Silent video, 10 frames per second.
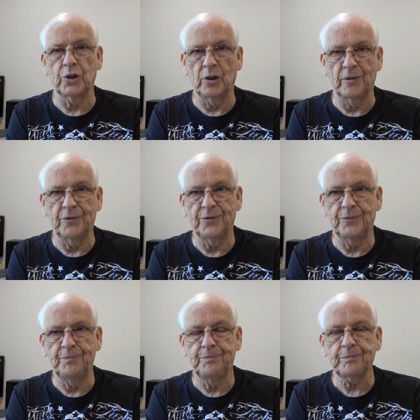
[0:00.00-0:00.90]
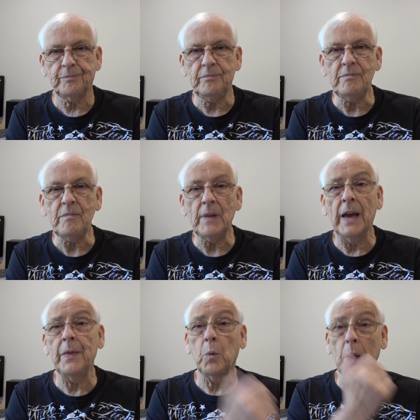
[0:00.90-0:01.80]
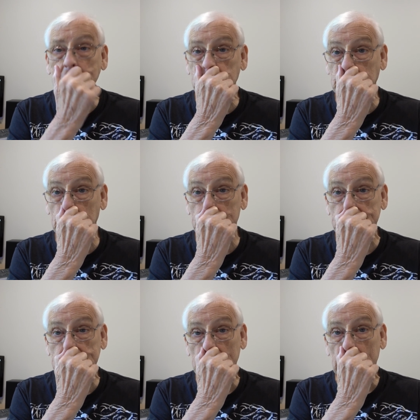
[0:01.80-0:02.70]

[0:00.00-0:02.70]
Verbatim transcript: of. And the way to do it,